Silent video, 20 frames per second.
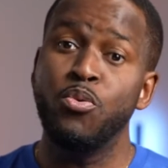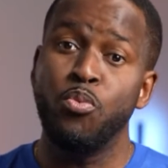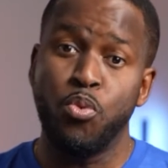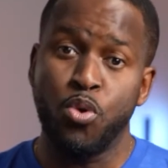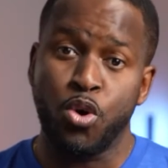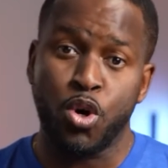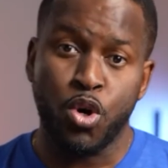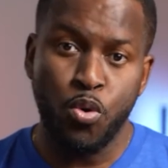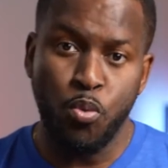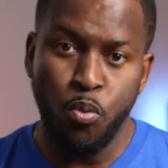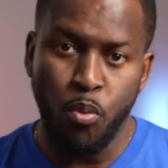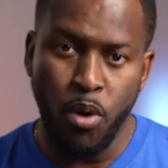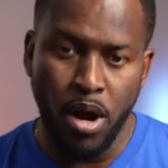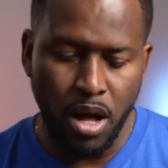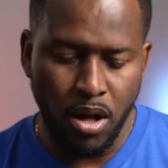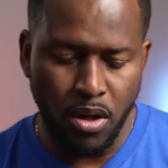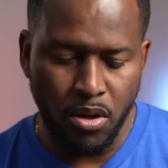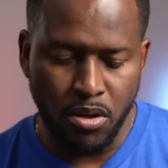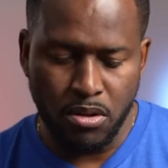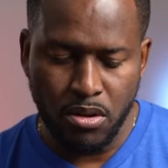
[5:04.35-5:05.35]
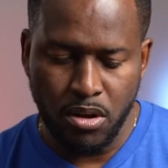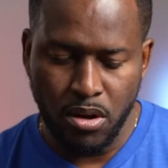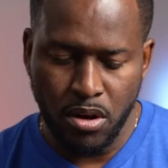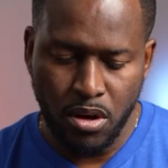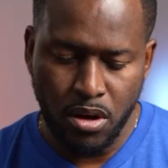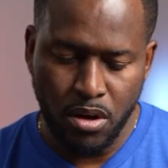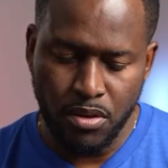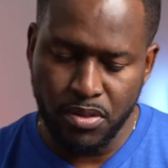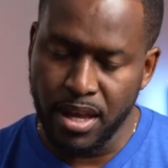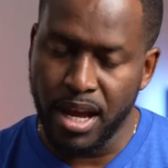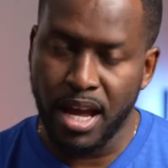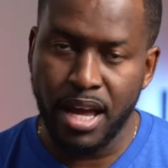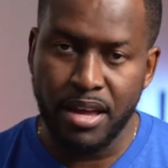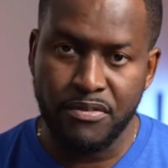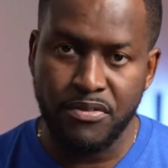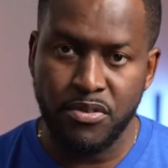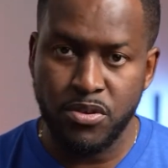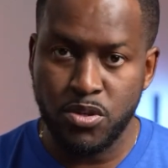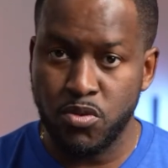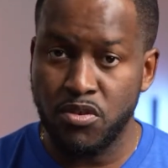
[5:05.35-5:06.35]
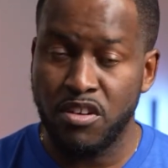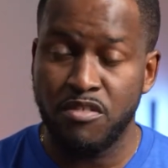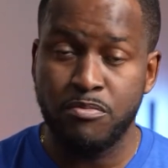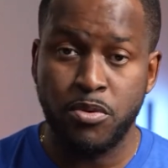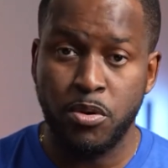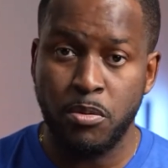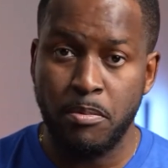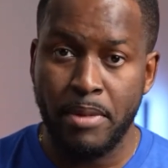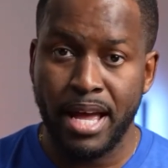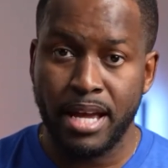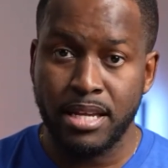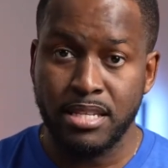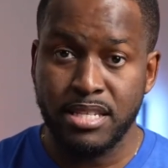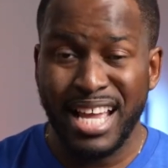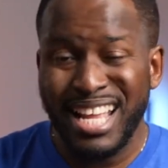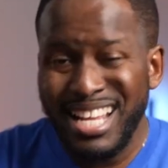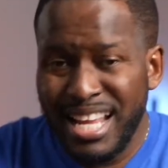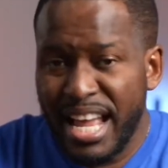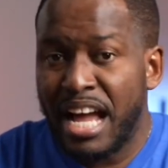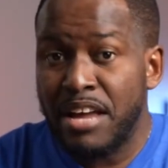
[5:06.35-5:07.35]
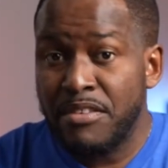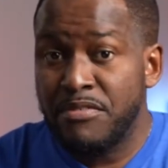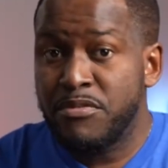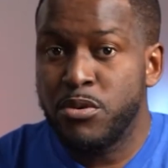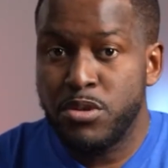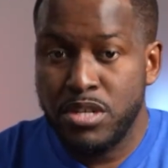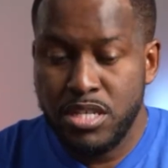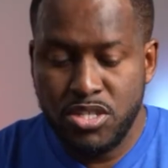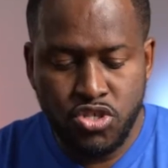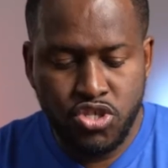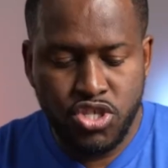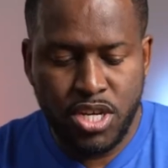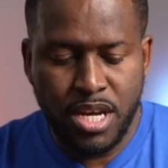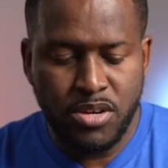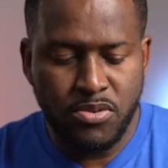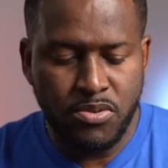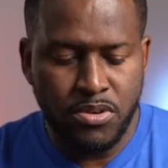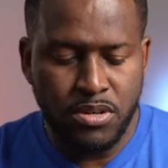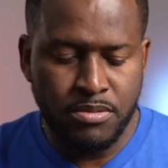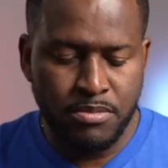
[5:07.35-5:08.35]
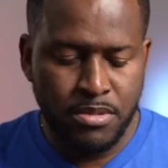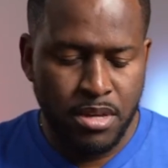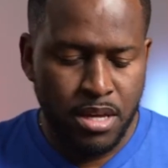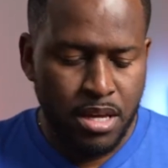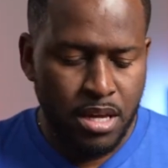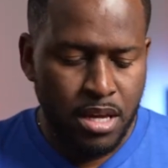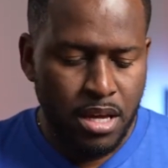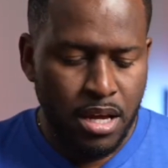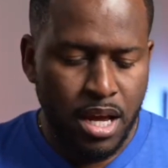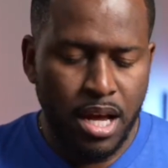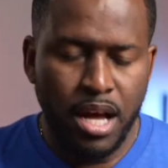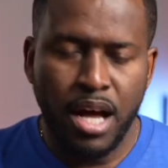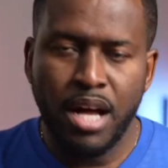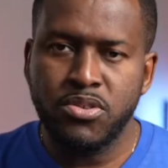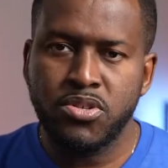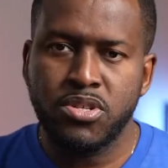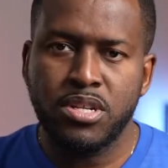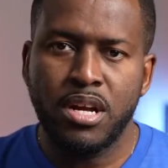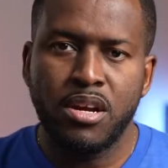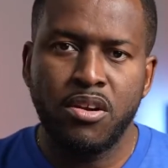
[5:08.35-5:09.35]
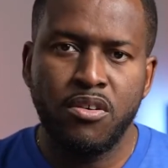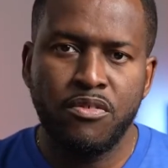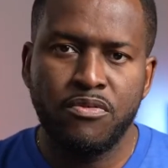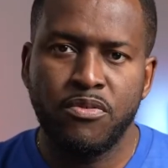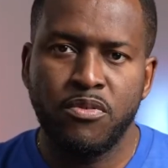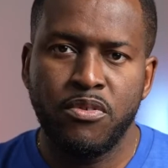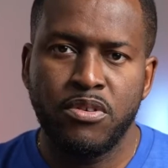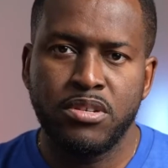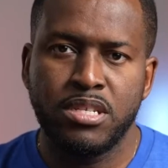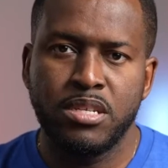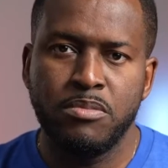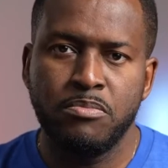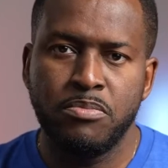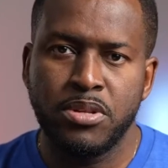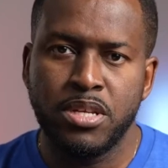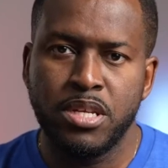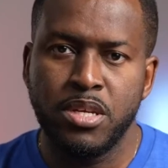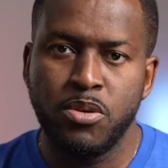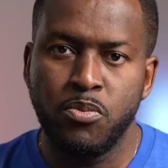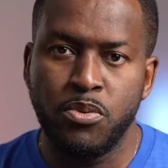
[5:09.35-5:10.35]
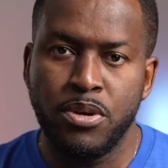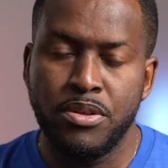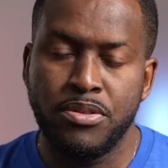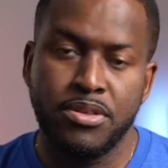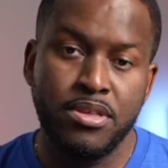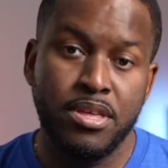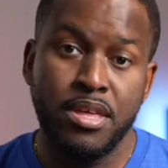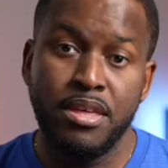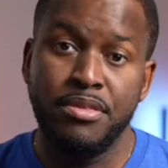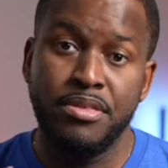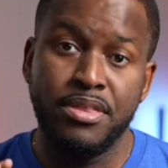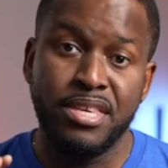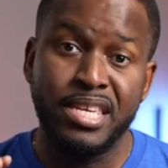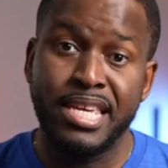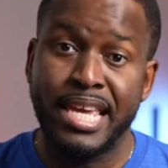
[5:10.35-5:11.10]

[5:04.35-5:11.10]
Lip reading: work well on the iPhone 12 Pro Max and the iPhone in general. I'll start off simply with the